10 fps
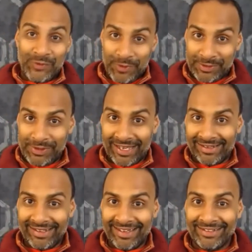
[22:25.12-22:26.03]
It must be
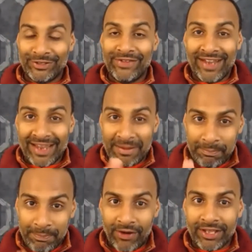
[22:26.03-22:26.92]
clear. So even at
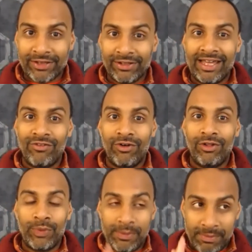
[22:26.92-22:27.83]
empirical
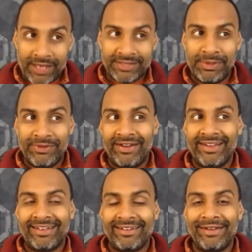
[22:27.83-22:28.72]
level, we must be
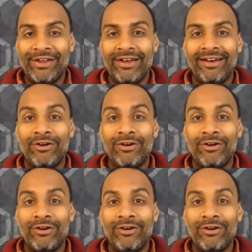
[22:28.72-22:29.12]
very clear,